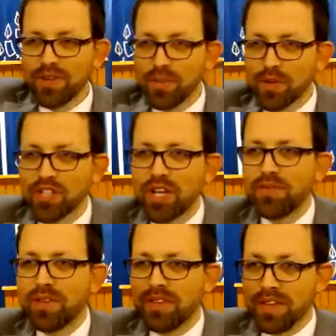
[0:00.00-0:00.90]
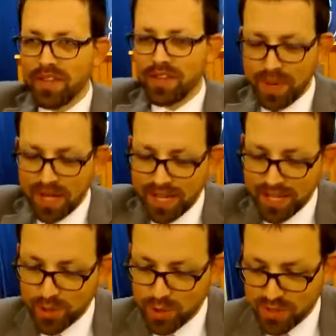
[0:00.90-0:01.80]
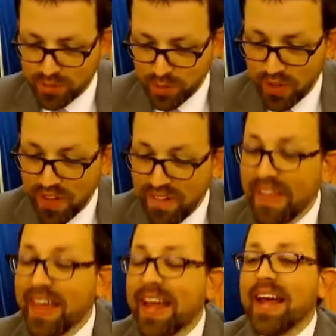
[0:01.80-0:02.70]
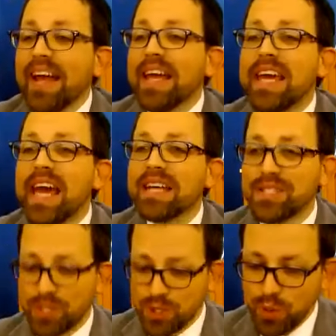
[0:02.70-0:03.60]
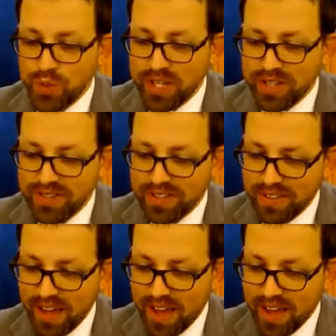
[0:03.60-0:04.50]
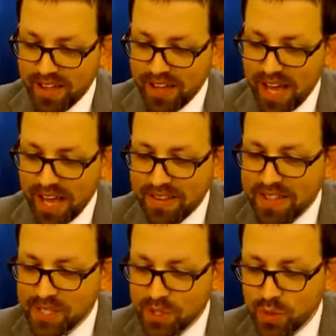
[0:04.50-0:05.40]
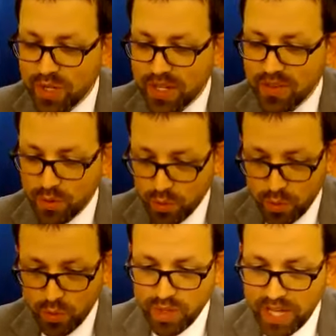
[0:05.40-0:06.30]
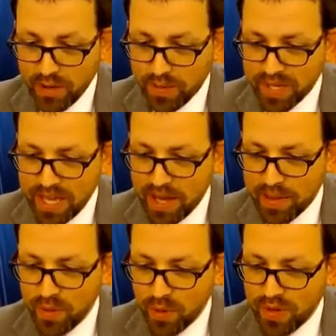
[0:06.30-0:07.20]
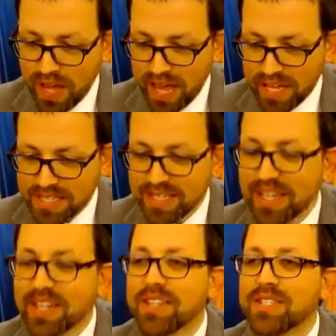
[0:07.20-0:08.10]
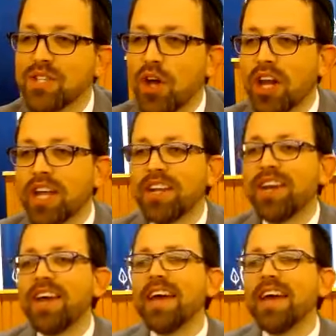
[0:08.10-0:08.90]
in the bookshelf in the Balei HaTosafot. He has a student, and this student, who later became known as Nicholas Donnan,